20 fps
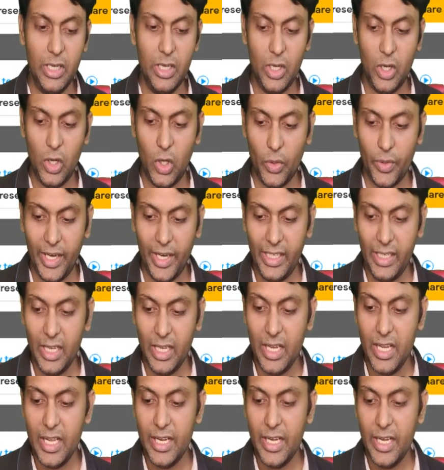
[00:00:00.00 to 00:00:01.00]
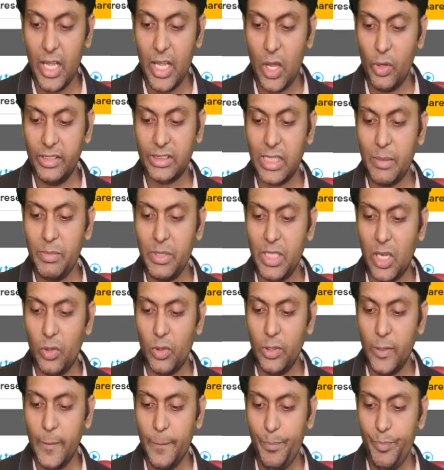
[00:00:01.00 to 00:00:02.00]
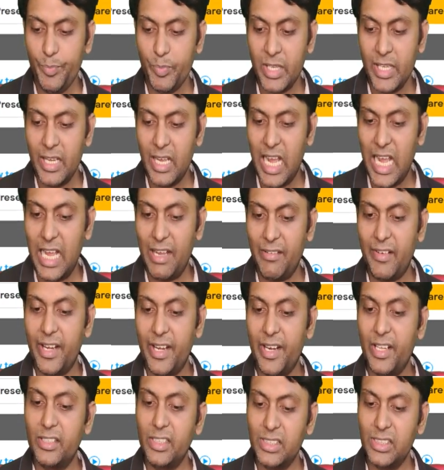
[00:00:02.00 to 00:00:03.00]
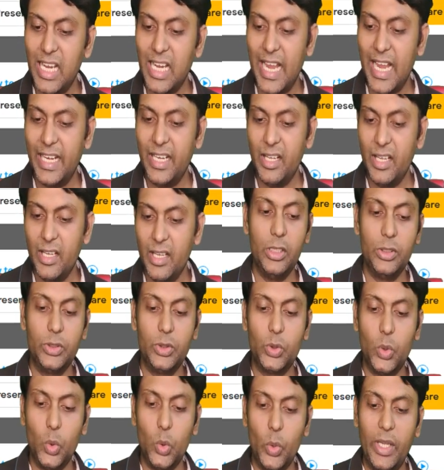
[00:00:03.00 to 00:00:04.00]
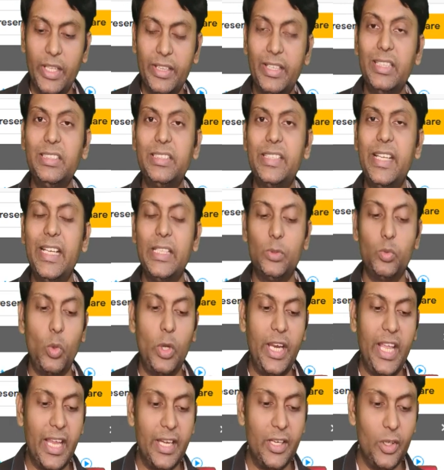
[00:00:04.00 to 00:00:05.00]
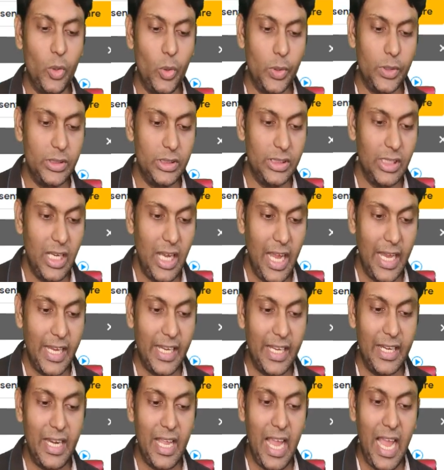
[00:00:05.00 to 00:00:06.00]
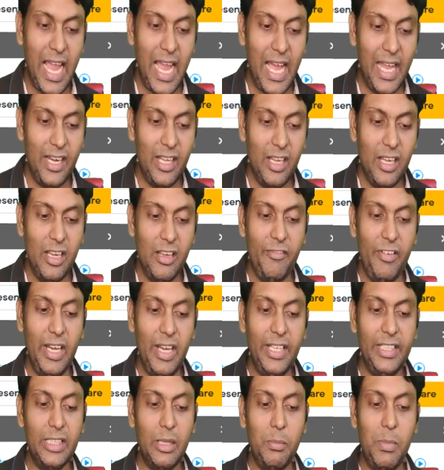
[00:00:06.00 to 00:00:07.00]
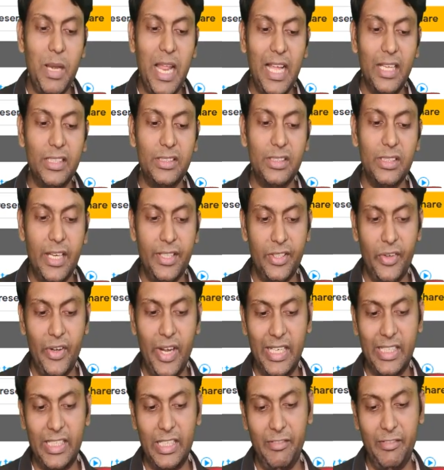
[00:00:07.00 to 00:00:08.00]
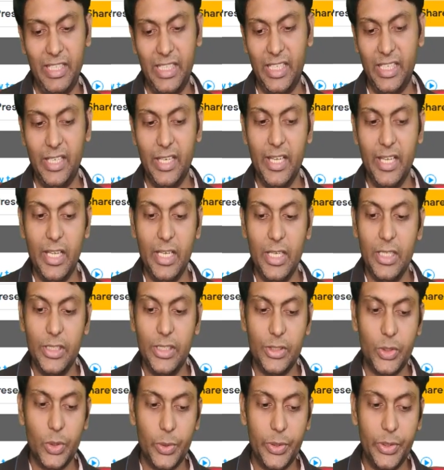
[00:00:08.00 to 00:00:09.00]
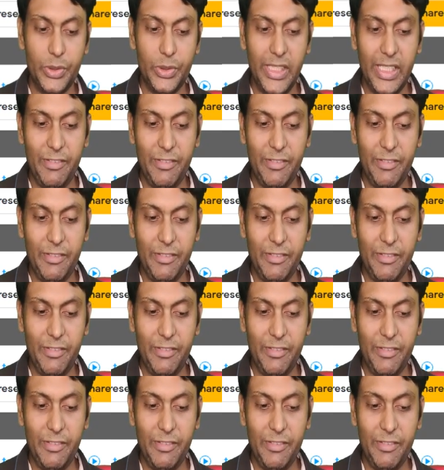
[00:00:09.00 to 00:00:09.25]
Alright, now let's come down. I have another slide. So in this case what I can do is I can add fill in the blanks interactivity. So you see